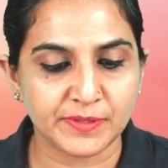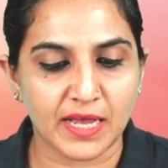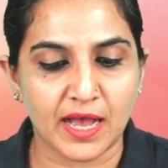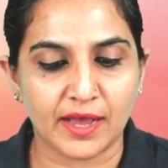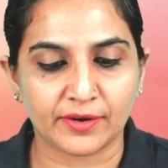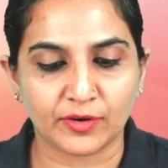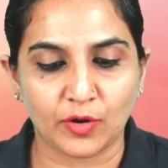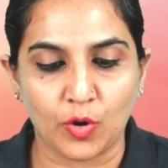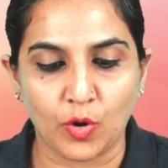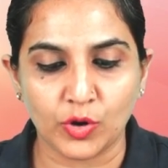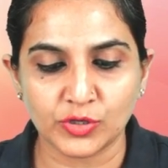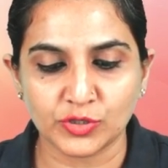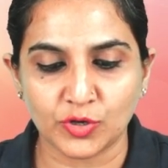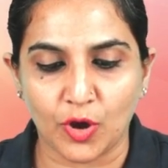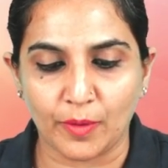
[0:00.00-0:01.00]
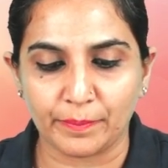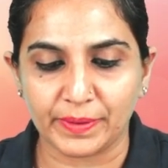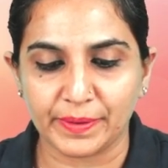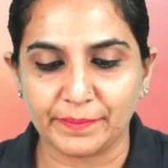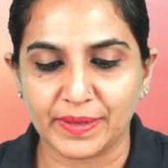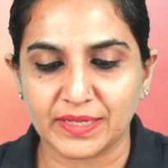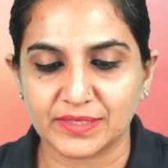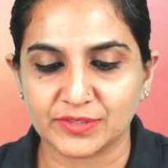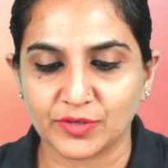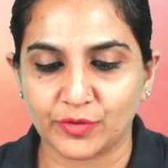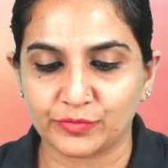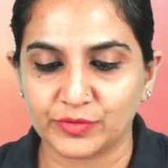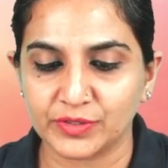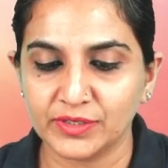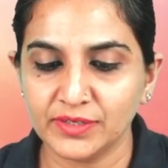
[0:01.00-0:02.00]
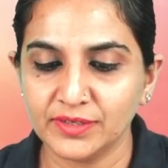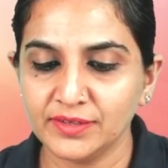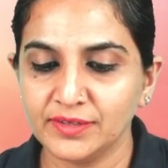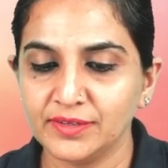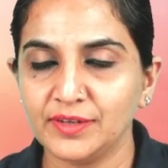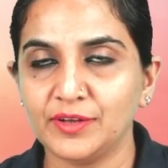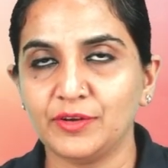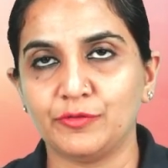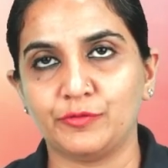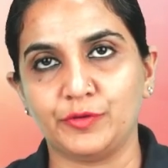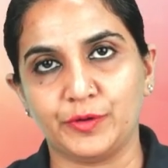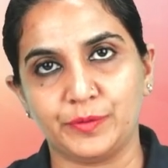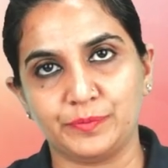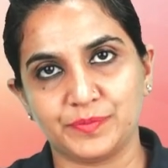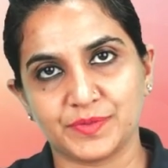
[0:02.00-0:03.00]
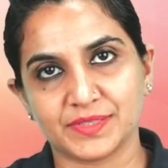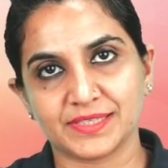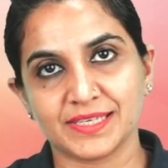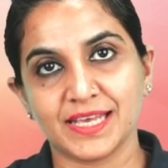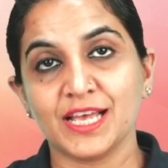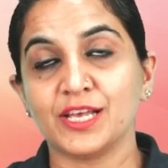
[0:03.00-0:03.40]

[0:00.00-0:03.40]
are called complements of the verbs.